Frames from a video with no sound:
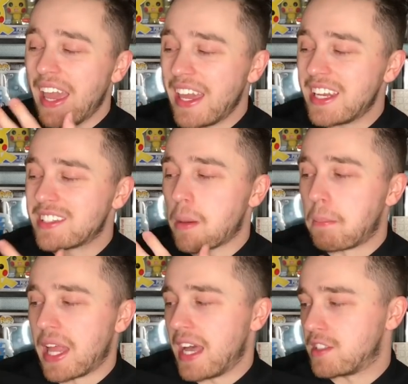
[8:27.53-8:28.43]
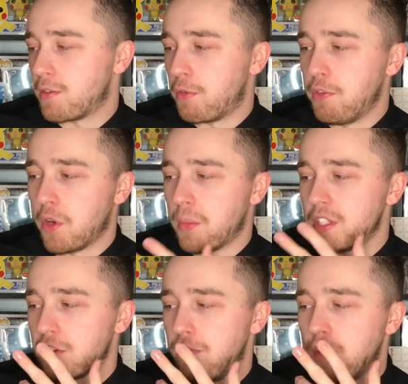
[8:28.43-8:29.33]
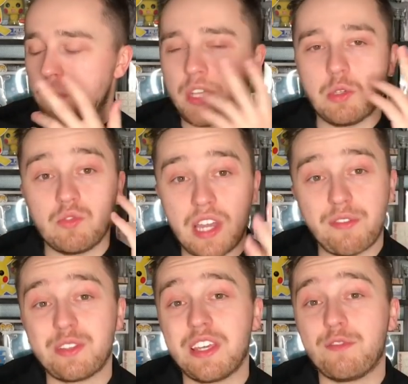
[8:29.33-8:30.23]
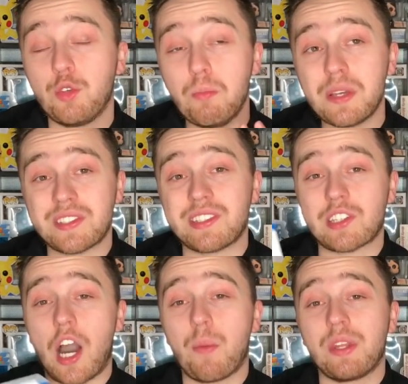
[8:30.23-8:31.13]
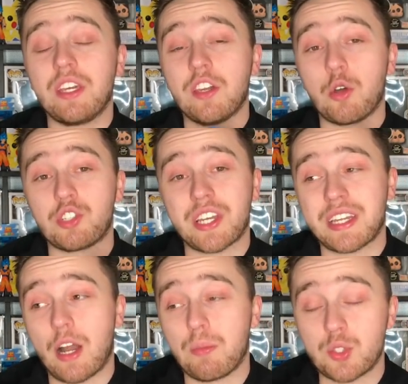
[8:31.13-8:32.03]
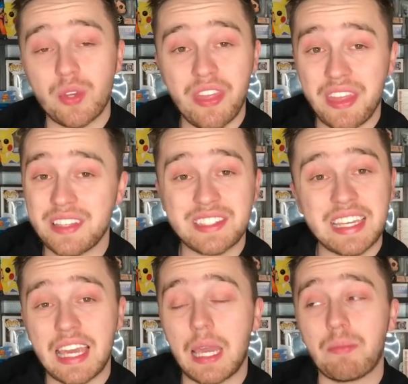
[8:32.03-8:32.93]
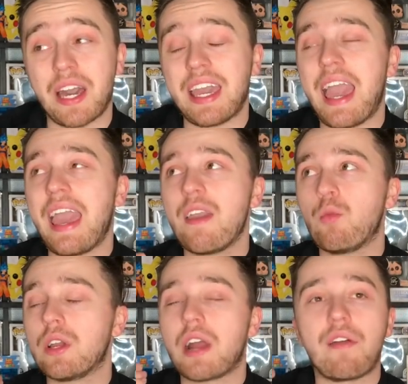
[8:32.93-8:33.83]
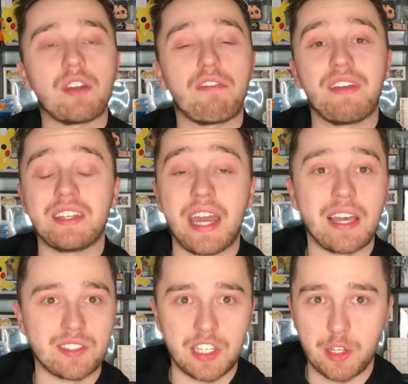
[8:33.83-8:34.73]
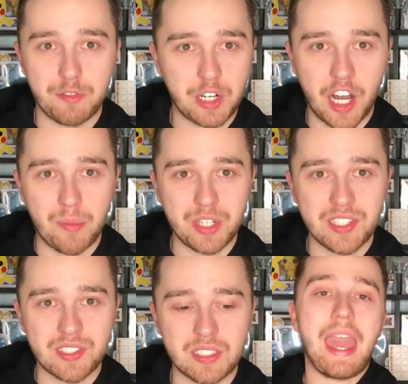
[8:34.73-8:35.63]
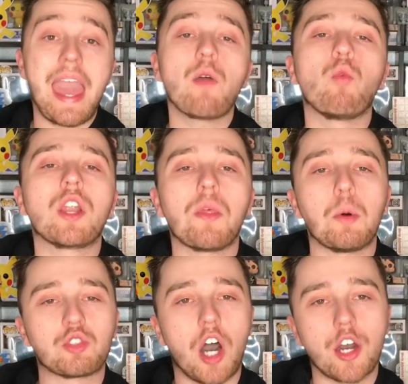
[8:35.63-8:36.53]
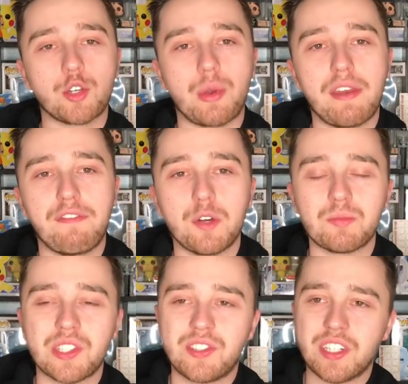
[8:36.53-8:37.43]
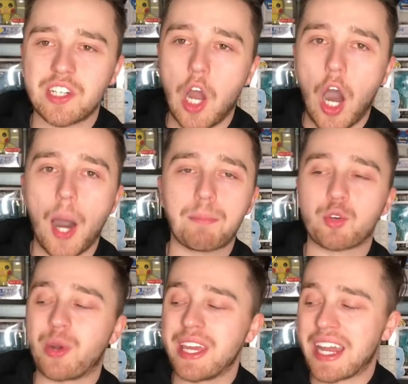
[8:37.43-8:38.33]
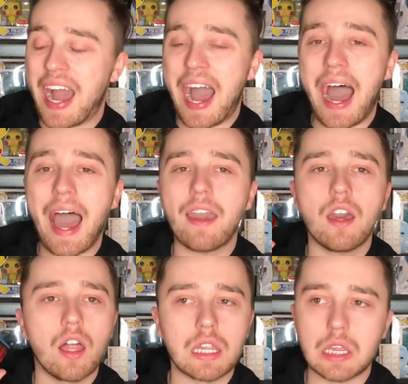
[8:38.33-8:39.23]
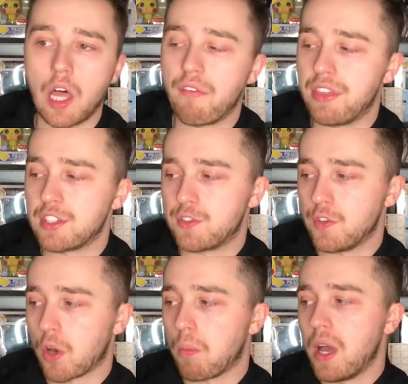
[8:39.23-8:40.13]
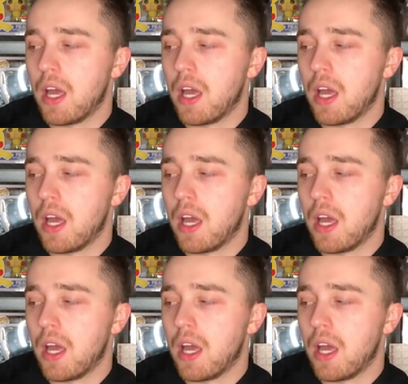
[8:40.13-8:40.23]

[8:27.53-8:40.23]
It is a blast of a film. It's a film that you definitely, if you miss this comedy, go check it out. Between this and Game Night, we are having a fantastic year for comedies. And one of the most underrated films this year, Upgrade. I love this film.